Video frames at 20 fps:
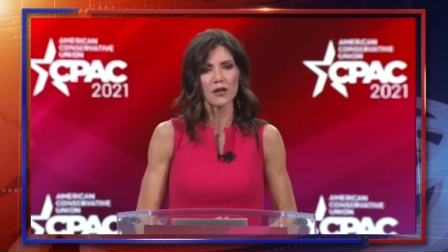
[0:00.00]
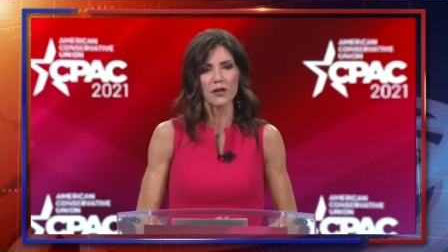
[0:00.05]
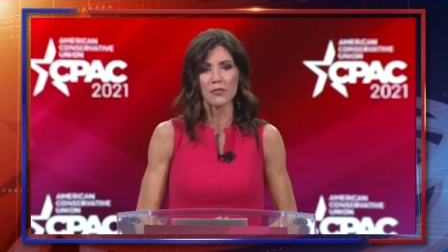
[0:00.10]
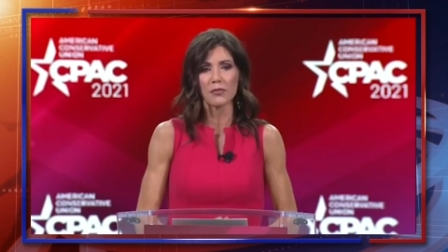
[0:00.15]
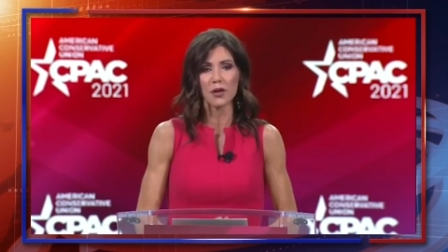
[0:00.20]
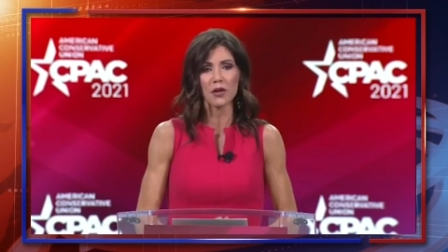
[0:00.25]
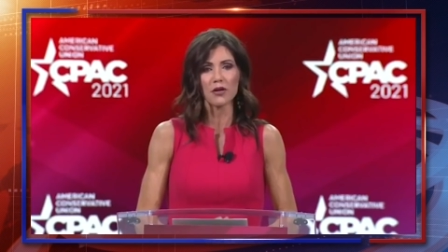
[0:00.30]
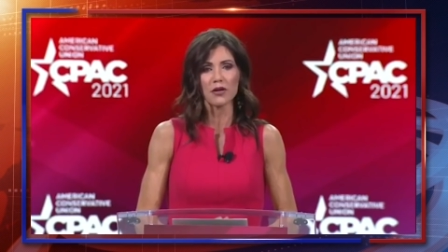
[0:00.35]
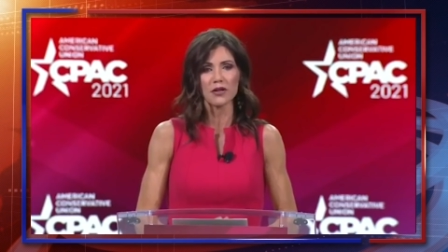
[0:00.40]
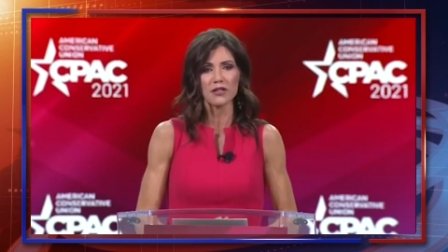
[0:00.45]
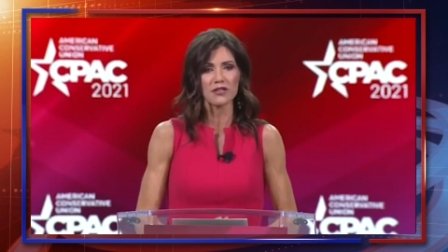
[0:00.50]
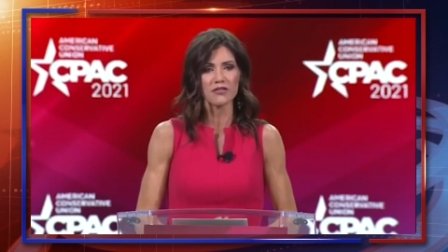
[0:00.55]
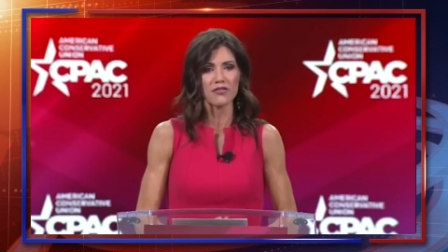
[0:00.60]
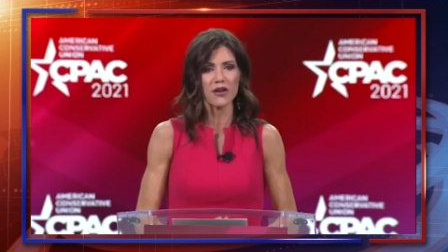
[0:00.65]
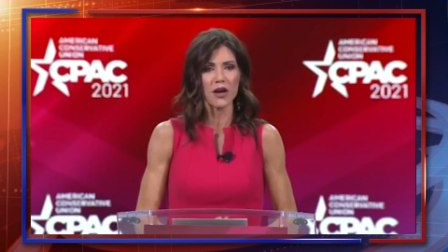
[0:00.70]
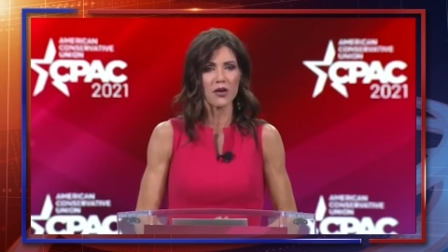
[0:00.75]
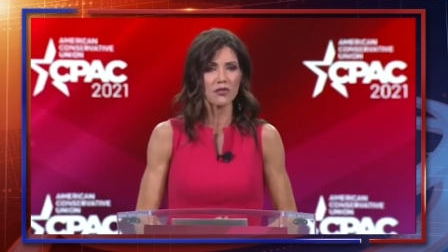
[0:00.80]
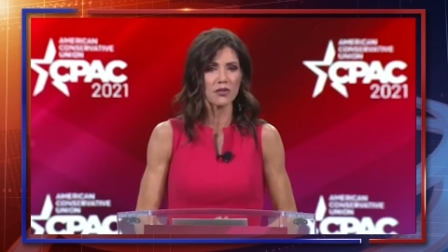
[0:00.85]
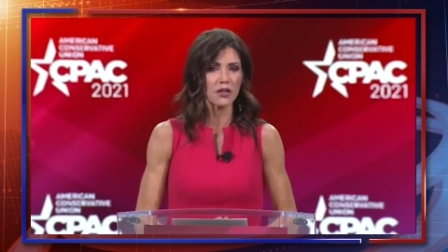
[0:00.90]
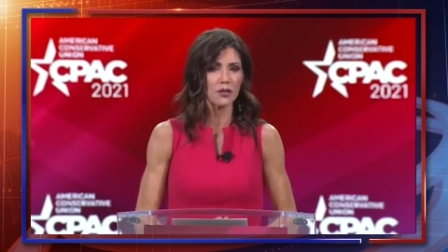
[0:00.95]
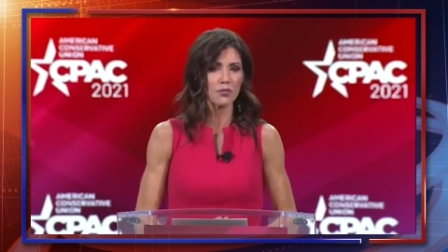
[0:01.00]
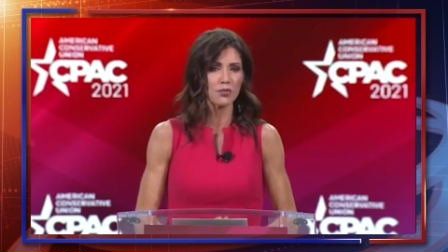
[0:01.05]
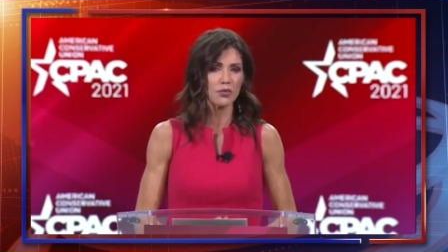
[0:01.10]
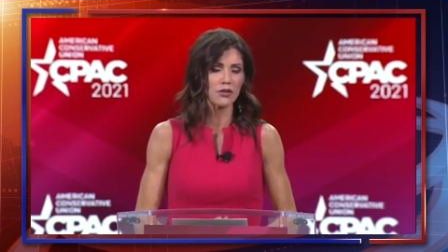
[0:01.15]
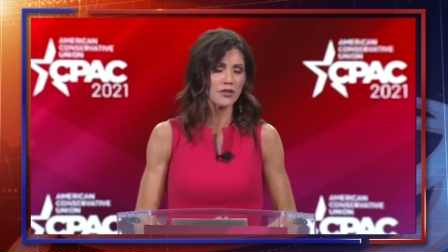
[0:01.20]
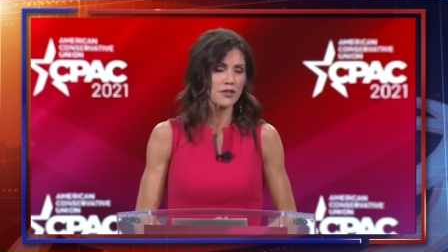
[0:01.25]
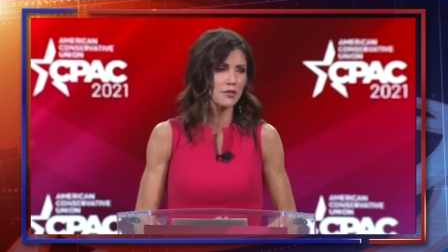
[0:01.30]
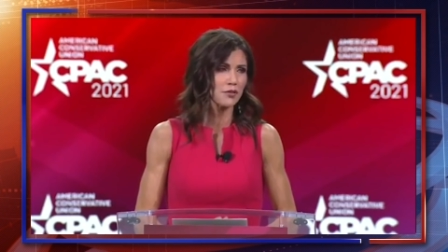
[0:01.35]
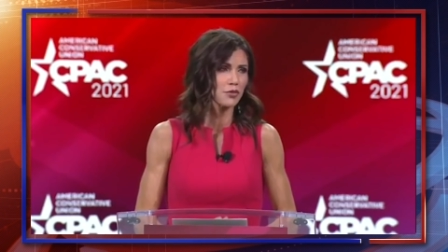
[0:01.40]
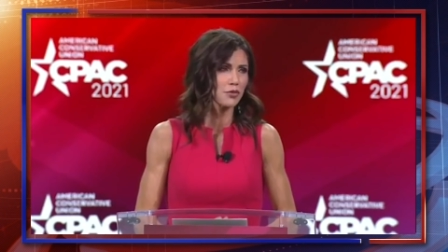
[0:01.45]
America's founding
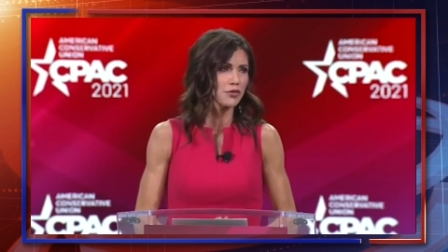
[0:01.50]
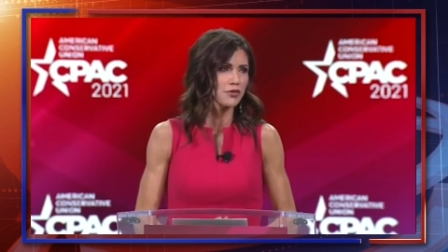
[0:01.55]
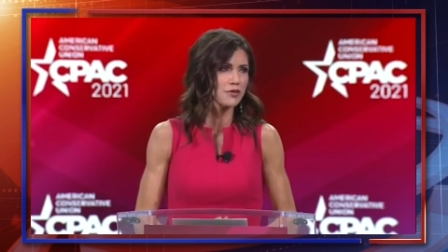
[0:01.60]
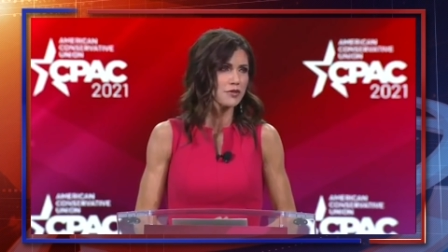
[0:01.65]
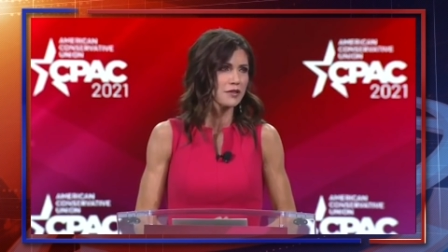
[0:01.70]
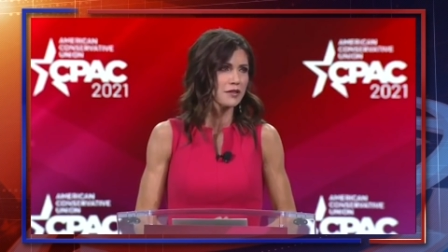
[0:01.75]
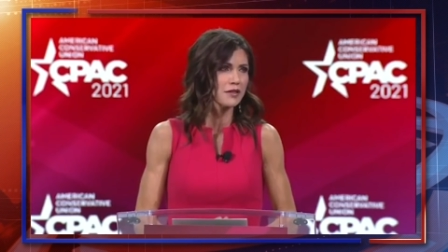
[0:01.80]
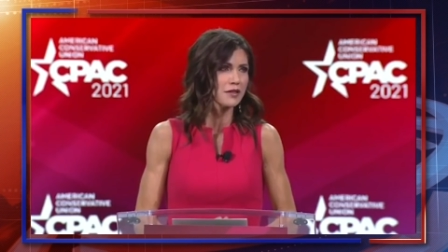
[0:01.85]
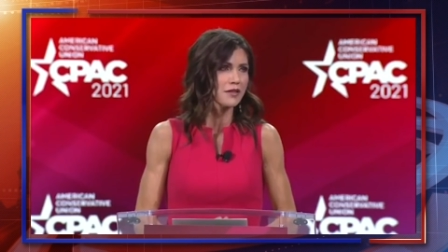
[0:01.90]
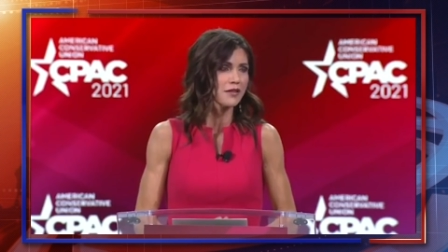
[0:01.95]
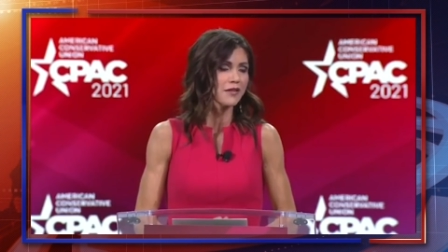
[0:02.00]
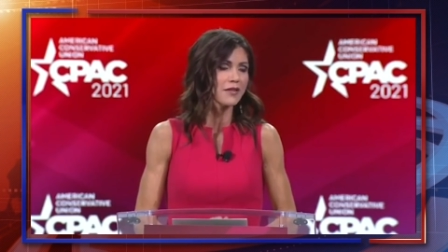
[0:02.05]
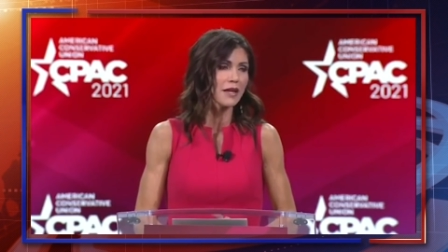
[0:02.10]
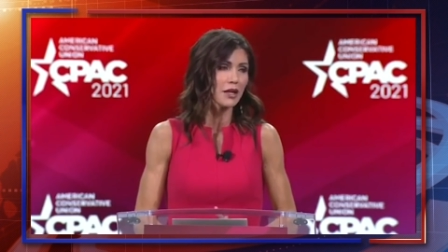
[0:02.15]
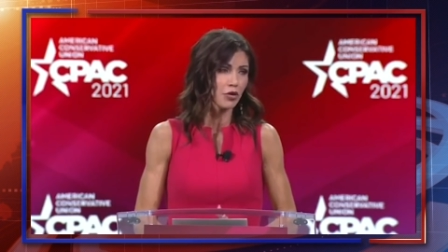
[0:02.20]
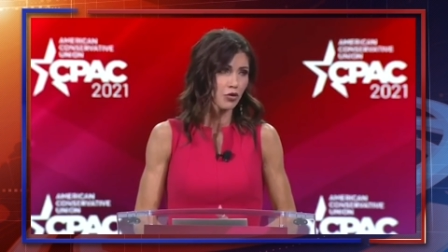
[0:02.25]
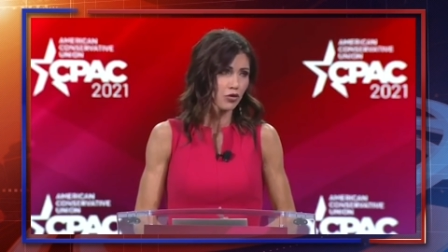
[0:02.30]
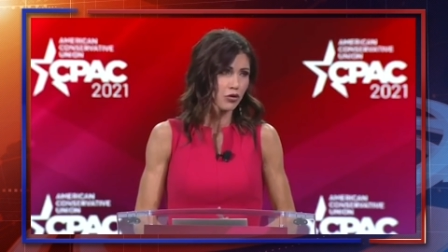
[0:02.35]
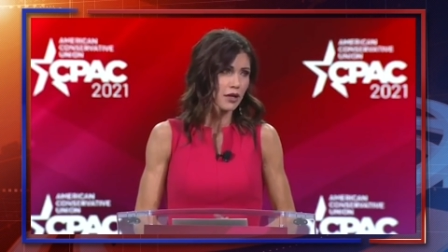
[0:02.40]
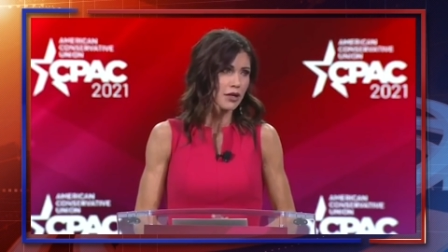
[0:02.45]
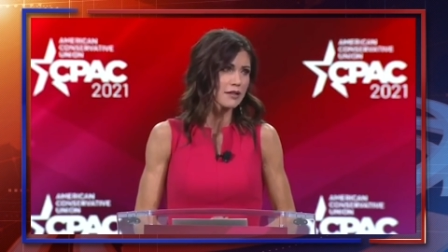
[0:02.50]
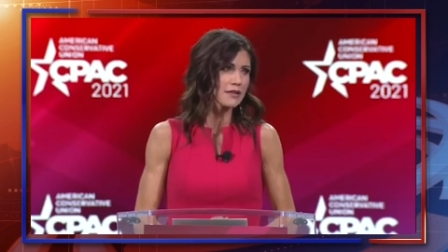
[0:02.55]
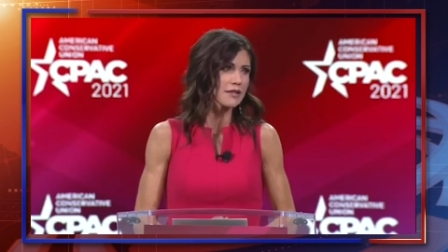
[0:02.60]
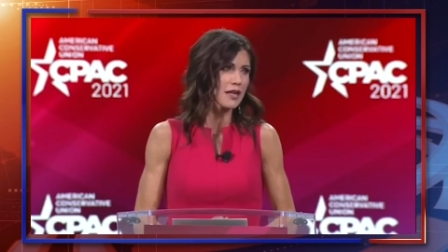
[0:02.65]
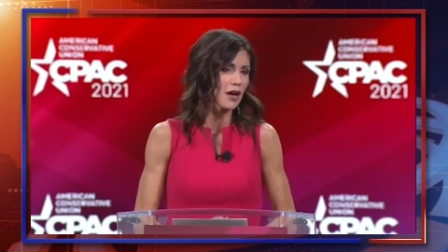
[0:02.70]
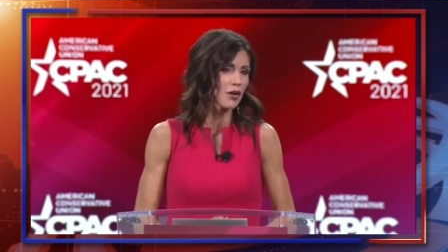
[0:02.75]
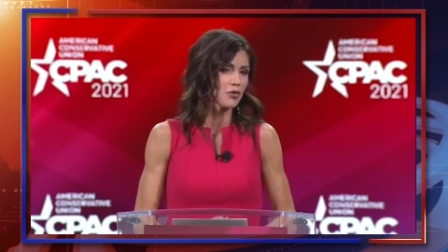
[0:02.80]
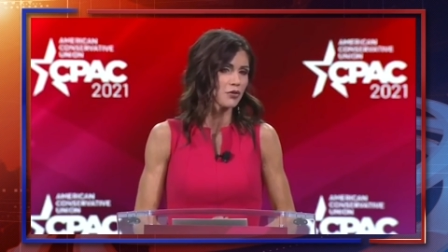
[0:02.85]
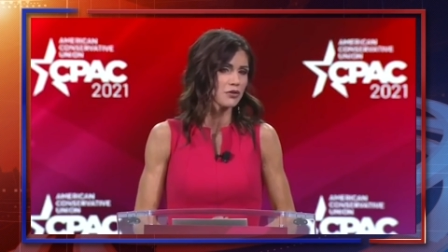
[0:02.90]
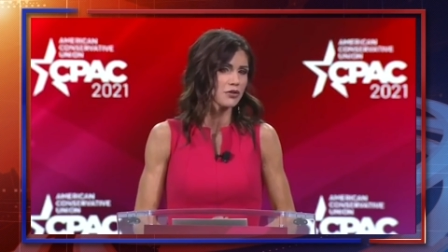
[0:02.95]
principles, they create
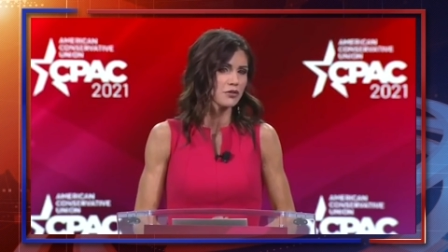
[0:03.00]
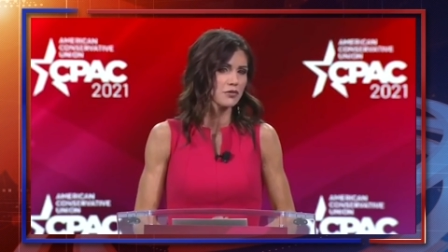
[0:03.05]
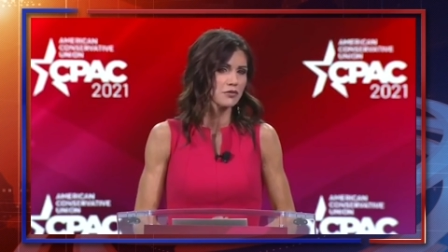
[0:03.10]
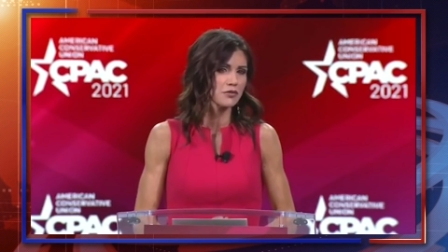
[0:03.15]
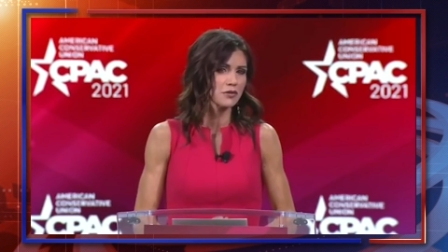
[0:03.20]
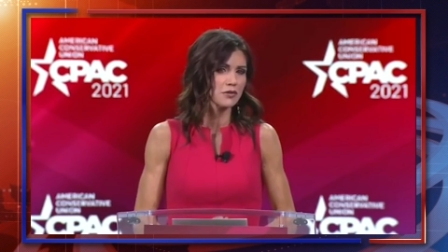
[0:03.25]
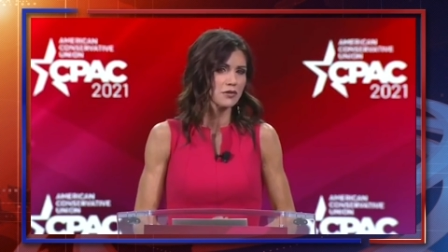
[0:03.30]
doubt,